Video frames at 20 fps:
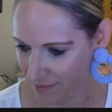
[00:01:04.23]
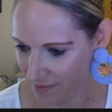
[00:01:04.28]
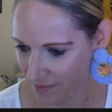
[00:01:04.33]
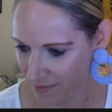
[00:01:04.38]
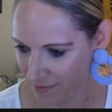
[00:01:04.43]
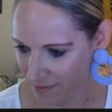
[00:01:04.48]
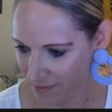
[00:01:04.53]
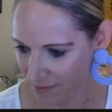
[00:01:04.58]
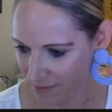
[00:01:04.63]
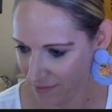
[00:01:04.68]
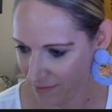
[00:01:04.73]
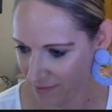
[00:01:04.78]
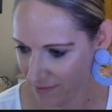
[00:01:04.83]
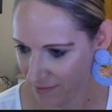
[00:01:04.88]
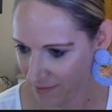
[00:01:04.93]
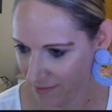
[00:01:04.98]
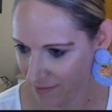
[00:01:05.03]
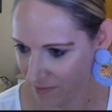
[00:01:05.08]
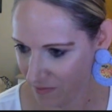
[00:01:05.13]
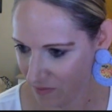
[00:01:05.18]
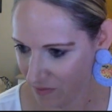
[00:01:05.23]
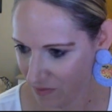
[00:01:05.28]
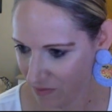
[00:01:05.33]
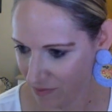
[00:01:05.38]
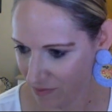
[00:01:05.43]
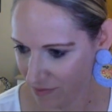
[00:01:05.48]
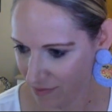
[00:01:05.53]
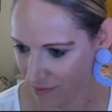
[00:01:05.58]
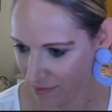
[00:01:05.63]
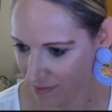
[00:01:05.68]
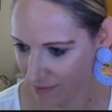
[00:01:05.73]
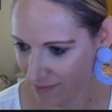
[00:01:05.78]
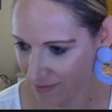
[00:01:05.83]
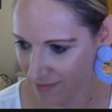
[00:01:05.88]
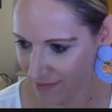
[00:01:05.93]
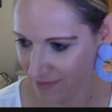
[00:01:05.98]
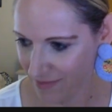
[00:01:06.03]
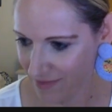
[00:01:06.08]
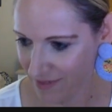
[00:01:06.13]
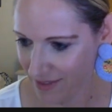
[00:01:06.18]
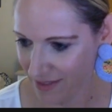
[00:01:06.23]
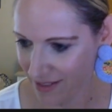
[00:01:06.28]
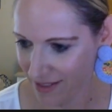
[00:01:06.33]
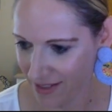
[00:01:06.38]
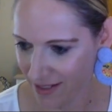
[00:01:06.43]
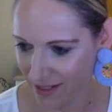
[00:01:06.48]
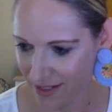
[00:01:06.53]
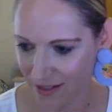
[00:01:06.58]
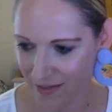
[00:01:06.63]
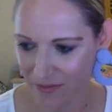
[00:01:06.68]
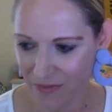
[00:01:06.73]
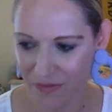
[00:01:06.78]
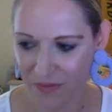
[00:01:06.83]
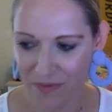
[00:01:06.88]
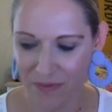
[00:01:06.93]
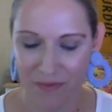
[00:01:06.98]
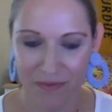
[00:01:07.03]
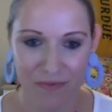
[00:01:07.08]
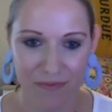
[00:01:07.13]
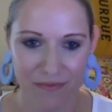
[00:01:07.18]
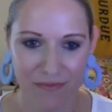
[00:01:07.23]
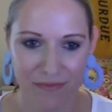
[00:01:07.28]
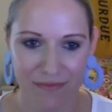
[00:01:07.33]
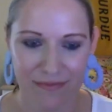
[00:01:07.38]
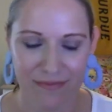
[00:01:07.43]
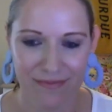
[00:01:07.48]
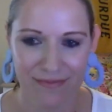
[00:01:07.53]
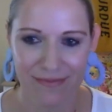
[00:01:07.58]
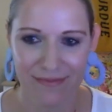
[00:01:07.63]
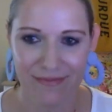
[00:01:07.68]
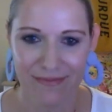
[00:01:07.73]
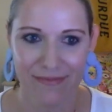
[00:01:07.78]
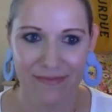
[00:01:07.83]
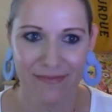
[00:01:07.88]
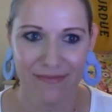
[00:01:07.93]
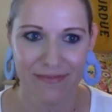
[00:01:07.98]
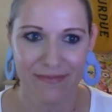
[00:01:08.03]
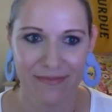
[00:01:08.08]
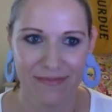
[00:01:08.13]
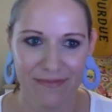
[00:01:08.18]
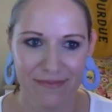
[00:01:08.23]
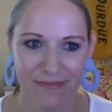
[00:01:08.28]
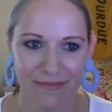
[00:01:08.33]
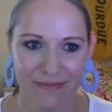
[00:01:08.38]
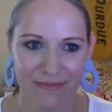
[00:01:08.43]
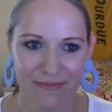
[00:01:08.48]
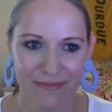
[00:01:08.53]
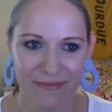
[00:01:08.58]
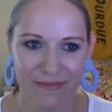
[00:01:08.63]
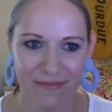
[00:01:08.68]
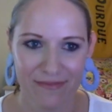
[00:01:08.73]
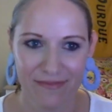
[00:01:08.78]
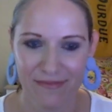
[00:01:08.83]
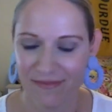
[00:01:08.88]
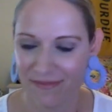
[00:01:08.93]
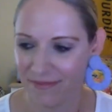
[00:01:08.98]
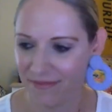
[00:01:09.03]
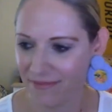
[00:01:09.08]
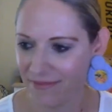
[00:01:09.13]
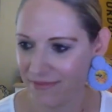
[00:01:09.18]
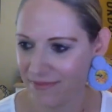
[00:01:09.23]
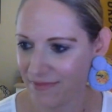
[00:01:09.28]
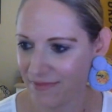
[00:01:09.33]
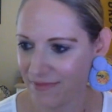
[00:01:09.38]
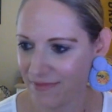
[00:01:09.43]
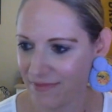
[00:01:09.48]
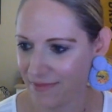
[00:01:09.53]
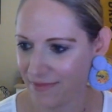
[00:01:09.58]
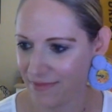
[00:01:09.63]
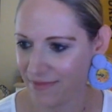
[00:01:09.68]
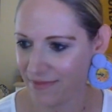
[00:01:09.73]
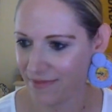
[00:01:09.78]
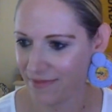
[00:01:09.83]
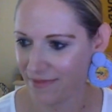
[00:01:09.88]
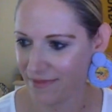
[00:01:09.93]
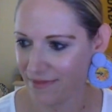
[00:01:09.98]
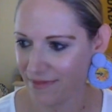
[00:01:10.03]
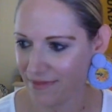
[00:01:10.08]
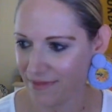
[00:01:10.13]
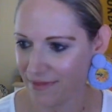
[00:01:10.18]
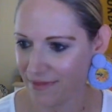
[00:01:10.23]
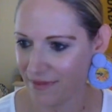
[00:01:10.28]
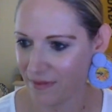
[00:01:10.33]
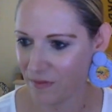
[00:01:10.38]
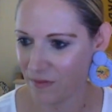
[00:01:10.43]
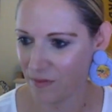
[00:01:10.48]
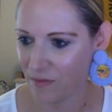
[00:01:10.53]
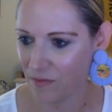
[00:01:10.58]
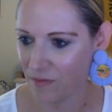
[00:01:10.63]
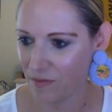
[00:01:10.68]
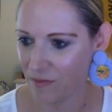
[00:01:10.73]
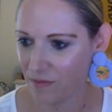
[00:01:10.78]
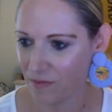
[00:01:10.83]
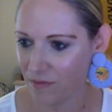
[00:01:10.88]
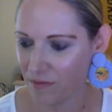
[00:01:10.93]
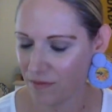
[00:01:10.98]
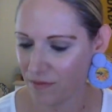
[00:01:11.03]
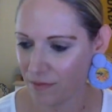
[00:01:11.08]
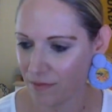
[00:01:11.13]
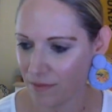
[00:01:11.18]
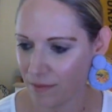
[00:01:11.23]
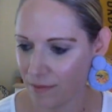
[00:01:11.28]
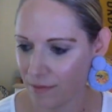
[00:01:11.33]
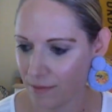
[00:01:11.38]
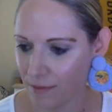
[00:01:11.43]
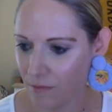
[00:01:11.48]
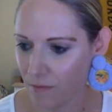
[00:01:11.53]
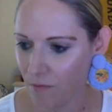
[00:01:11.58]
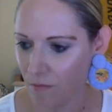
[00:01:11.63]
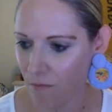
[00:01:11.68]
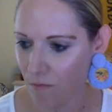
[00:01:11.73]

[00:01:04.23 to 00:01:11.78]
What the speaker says: (silent)